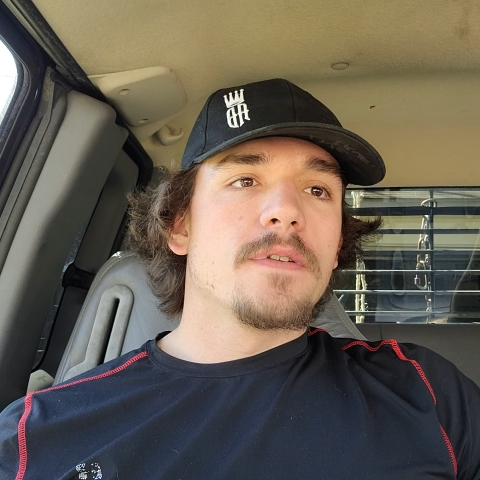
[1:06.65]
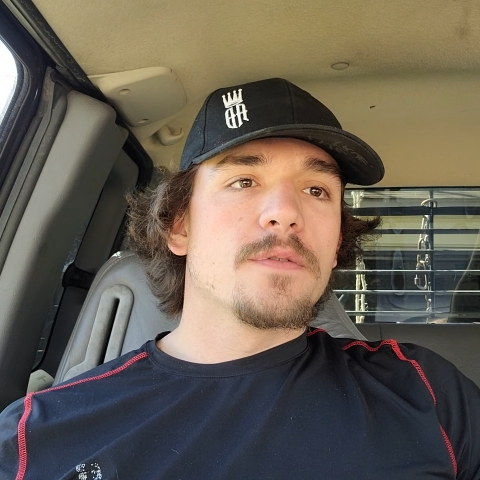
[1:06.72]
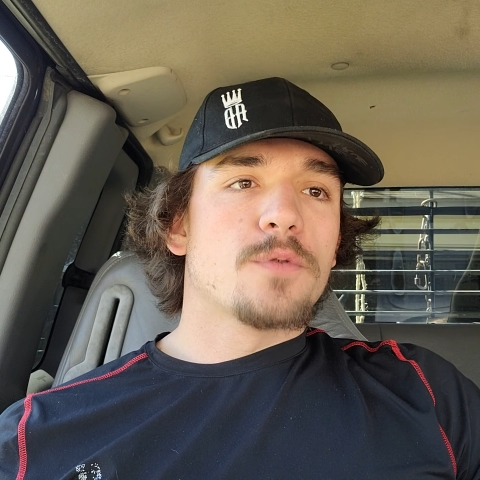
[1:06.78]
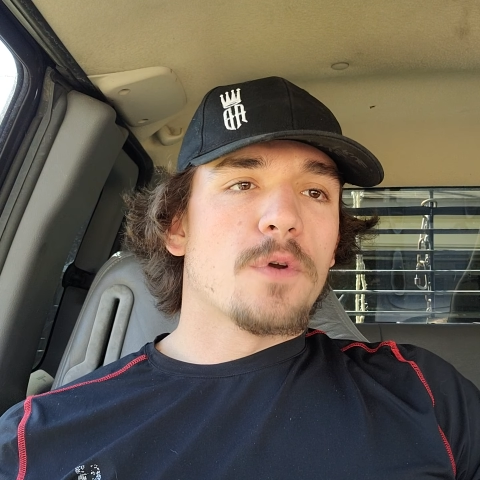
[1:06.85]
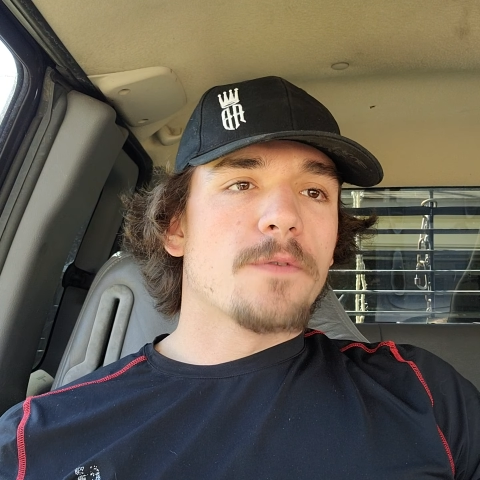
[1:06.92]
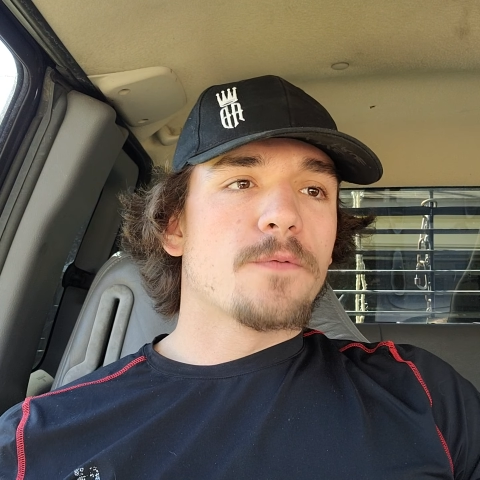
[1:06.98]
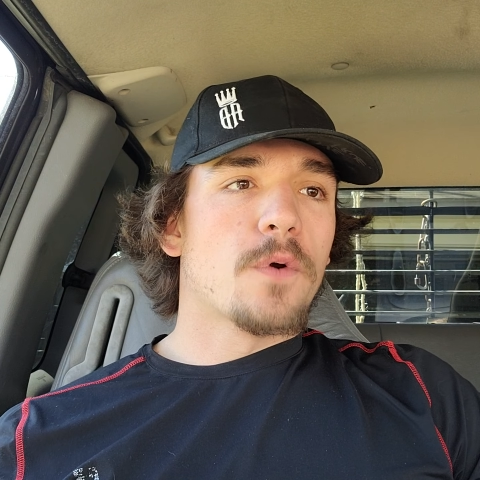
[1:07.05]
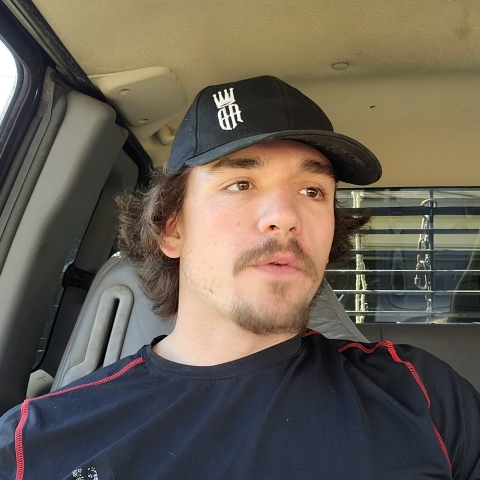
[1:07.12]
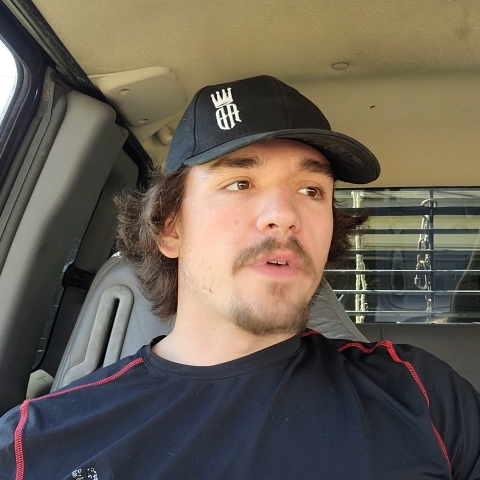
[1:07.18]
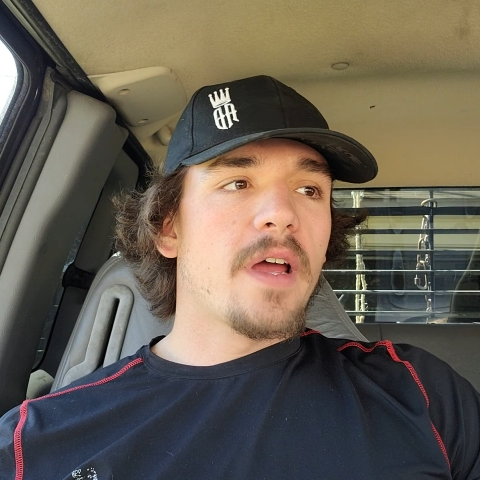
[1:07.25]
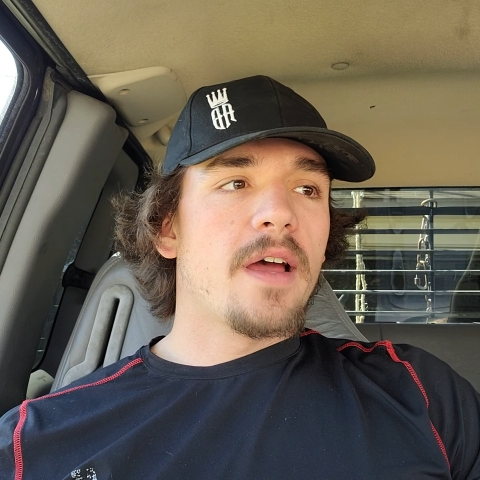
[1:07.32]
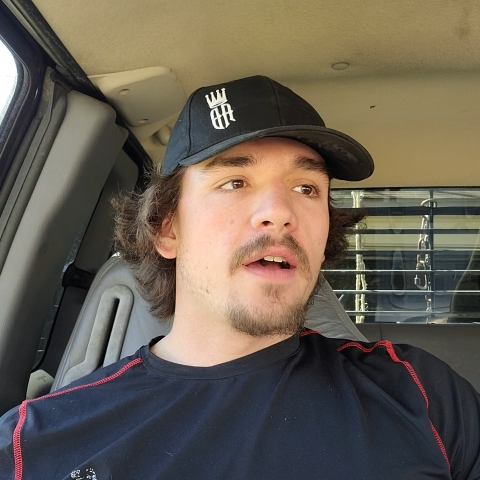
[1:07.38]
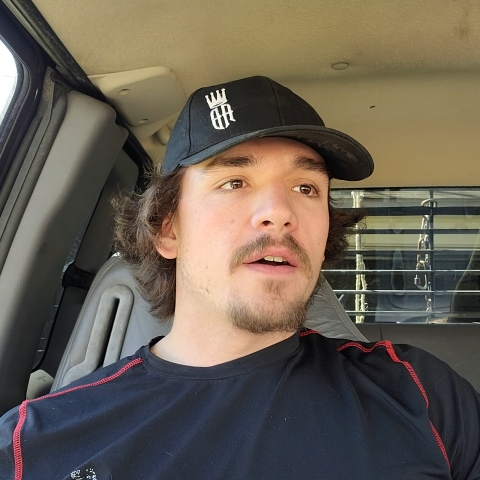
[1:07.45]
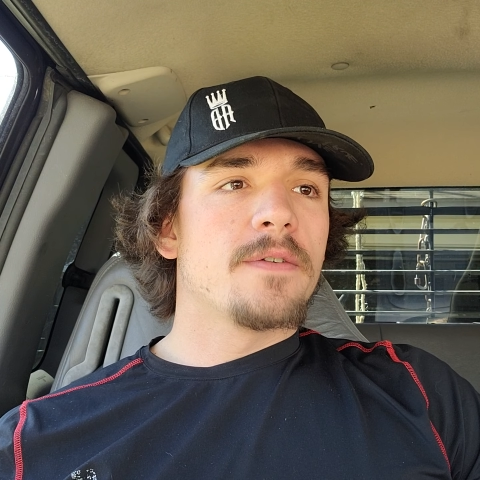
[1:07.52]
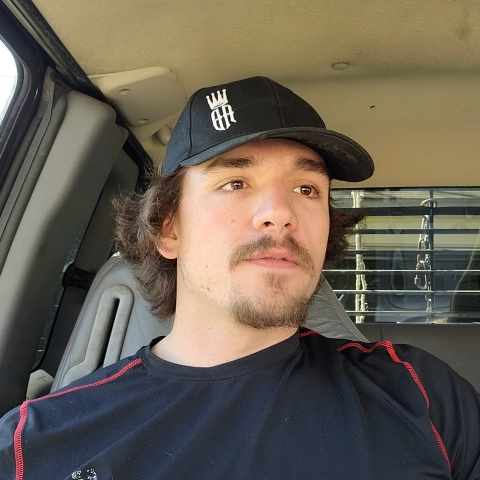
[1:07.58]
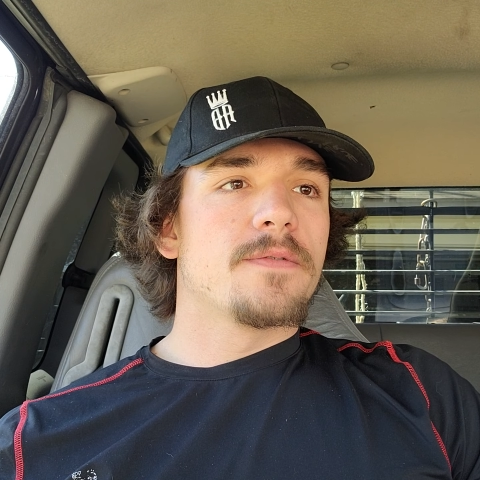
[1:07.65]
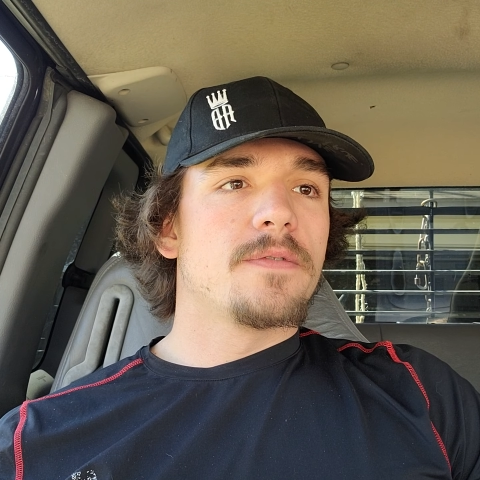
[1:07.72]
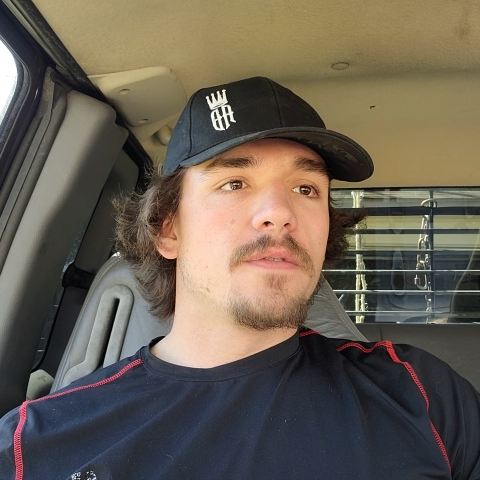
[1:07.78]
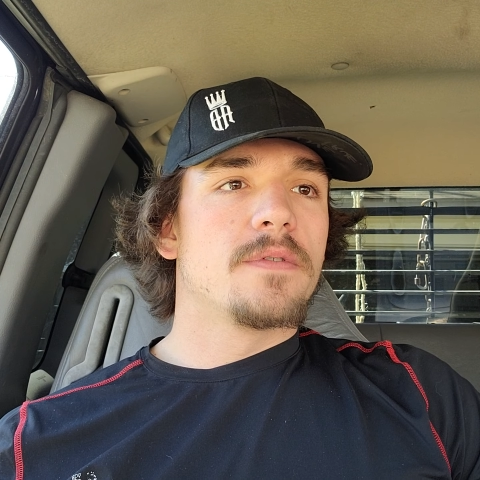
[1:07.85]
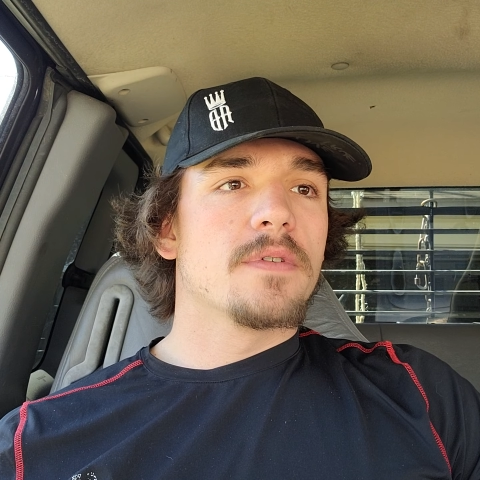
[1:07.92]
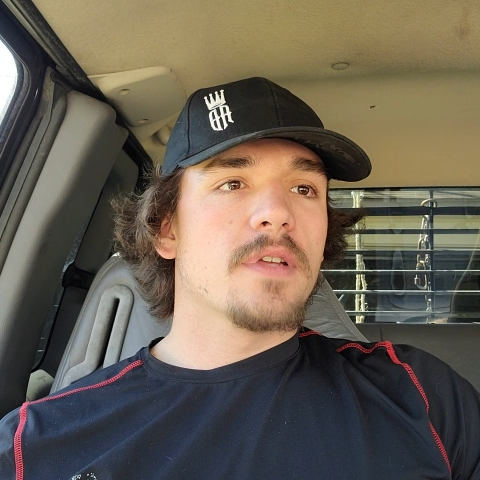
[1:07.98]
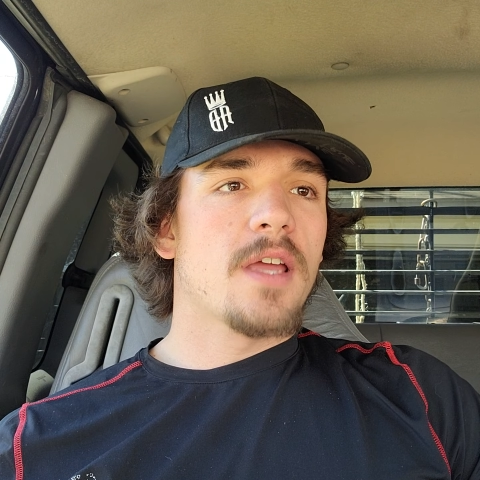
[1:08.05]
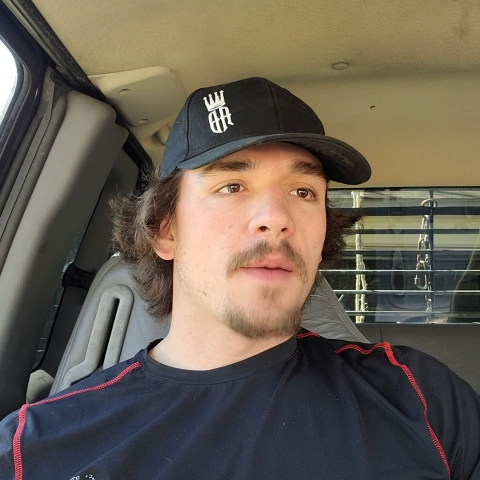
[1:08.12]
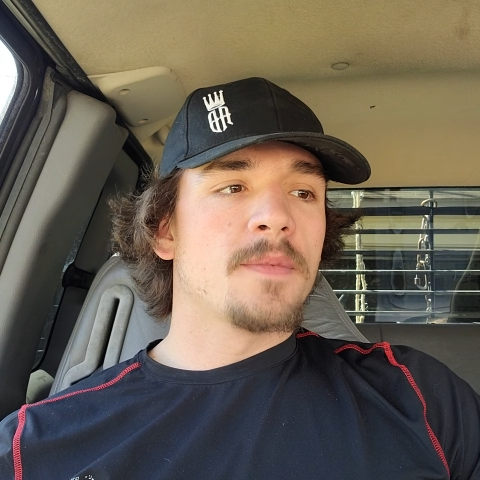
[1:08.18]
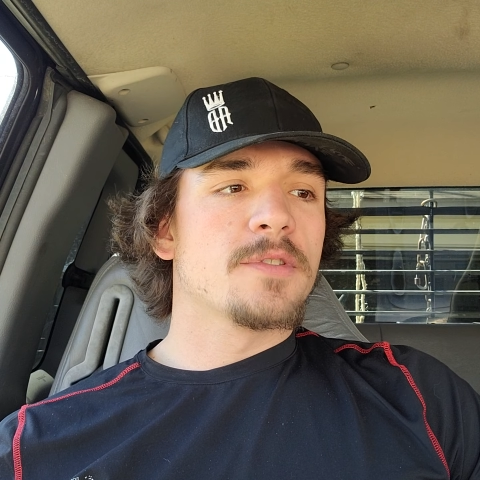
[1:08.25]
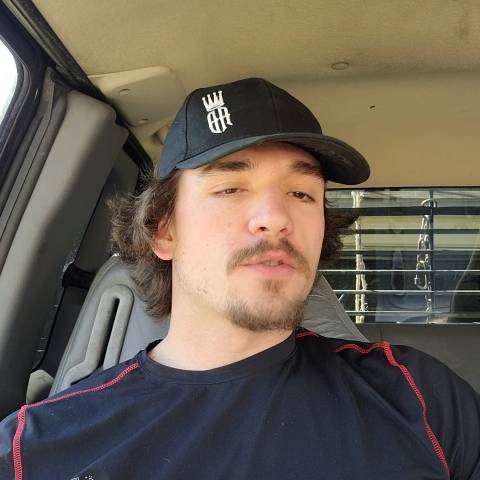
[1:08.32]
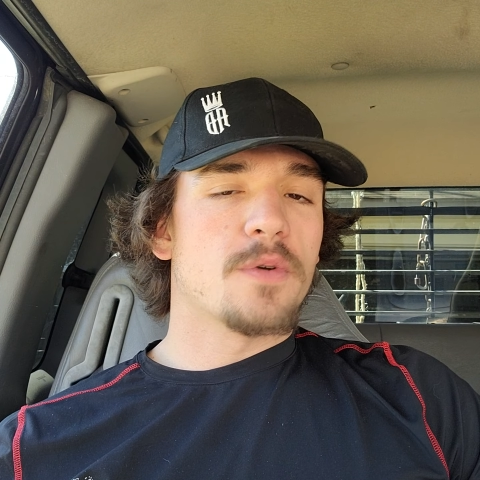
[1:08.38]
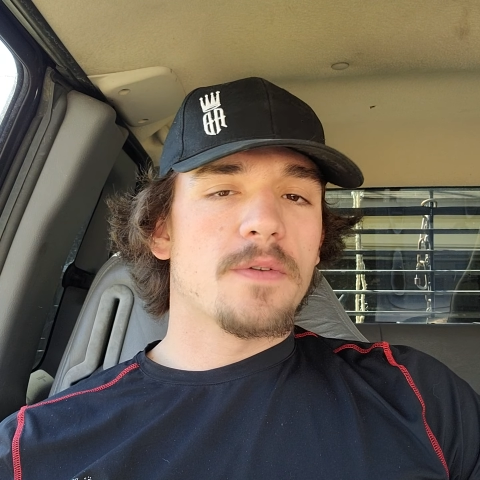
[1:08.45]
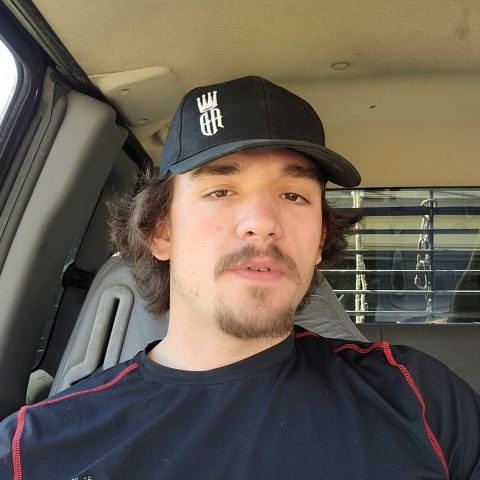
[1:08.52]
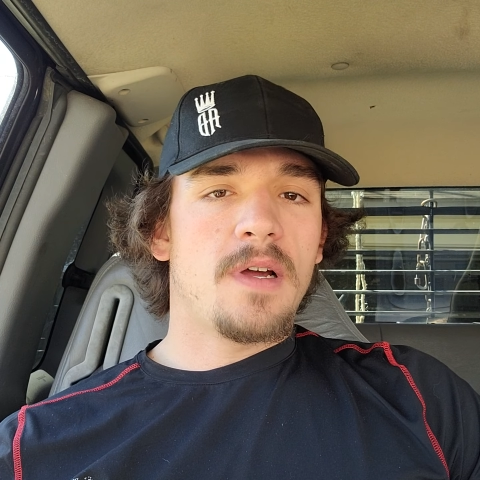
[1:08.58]
24 valve Cummins
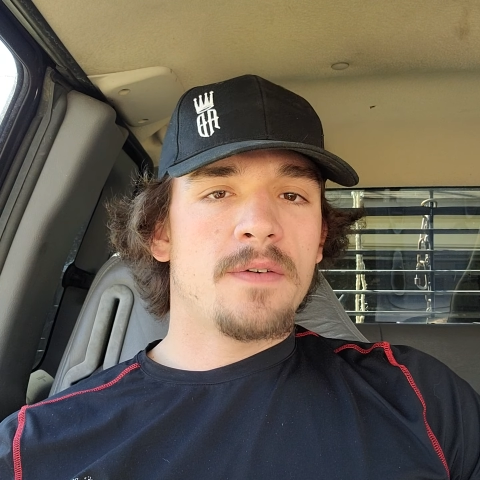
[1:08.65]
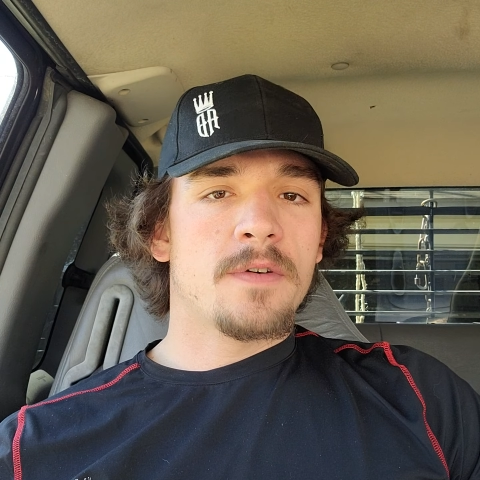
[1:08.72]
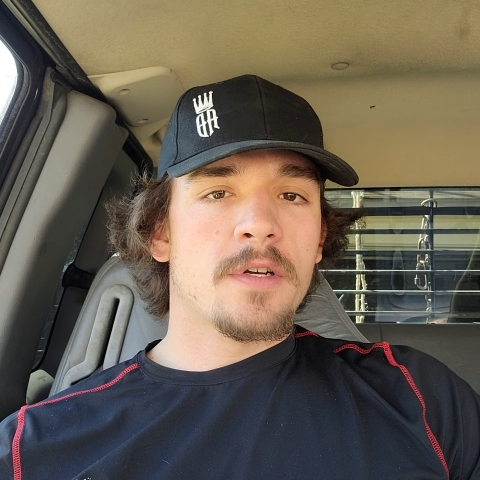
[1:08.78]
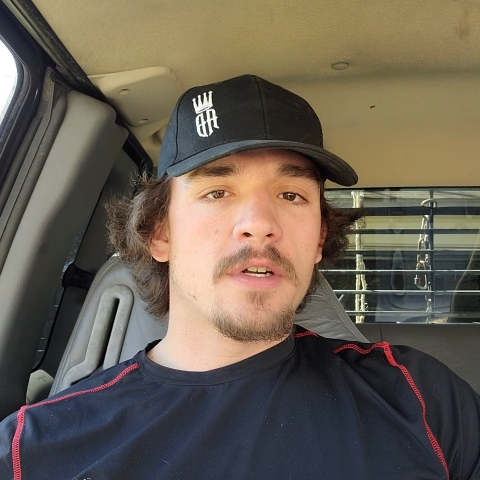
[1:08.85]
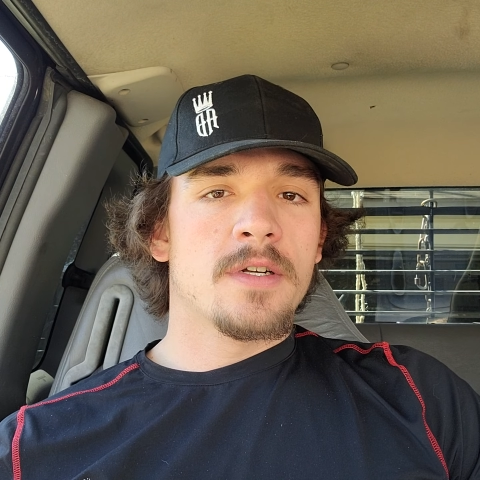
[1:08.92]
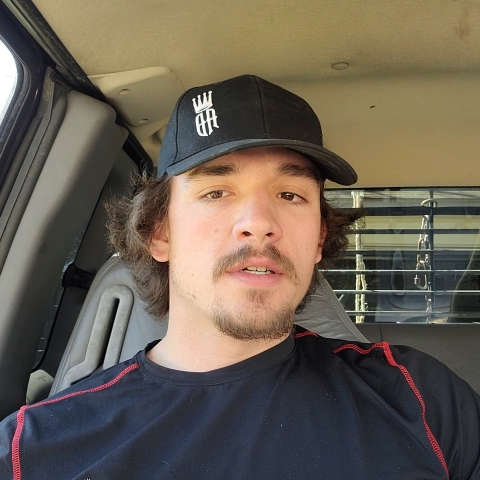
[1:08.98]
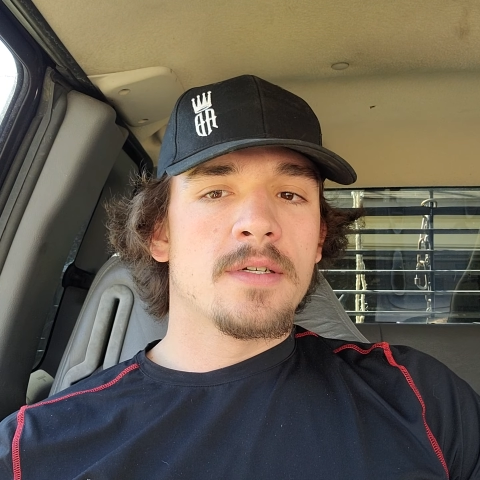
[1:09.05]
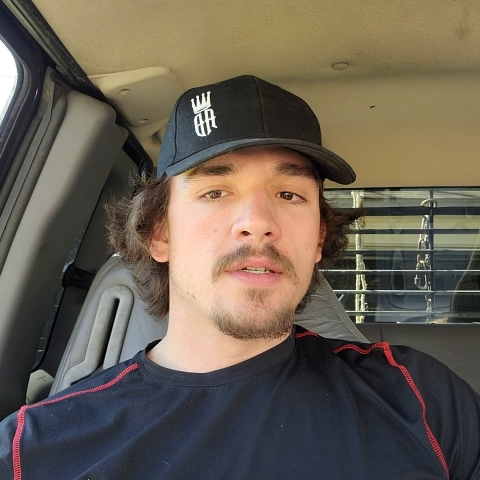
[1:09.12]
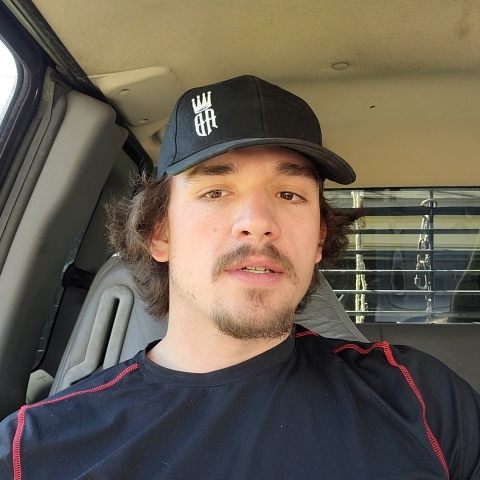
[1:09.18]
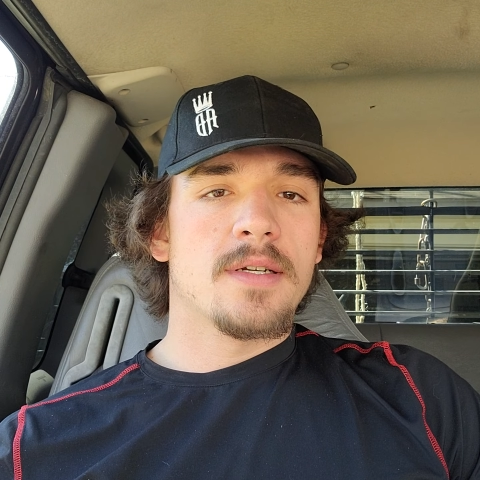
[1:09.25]
2500.